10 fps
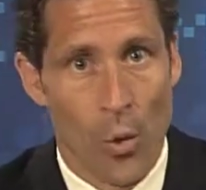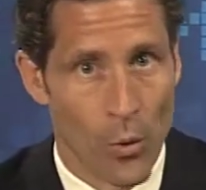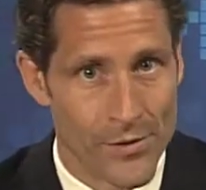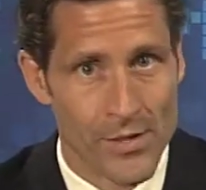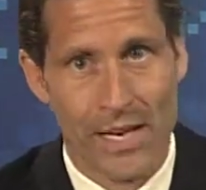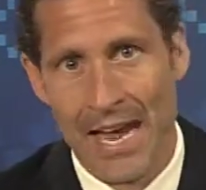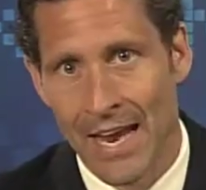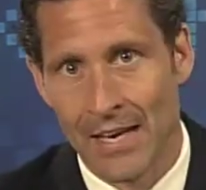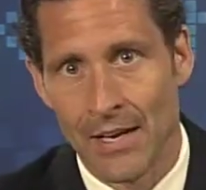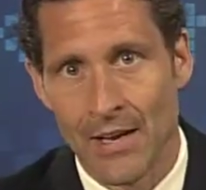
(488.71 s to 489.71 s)
Once
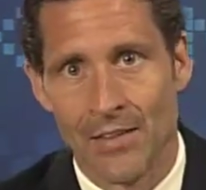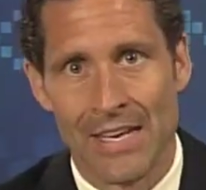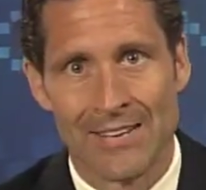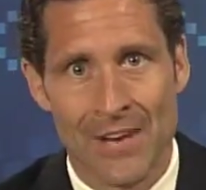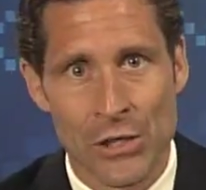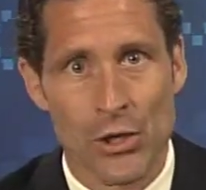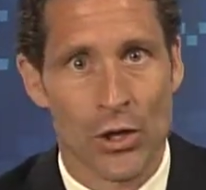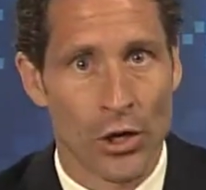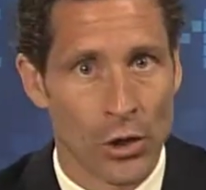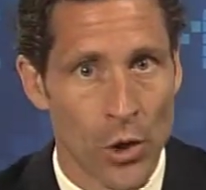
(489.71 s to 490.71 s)
again, the investor
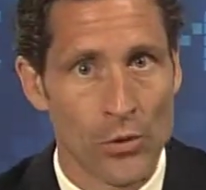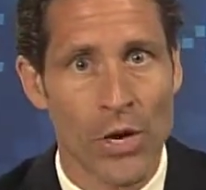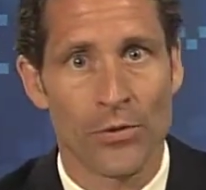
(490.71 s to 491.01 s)
could close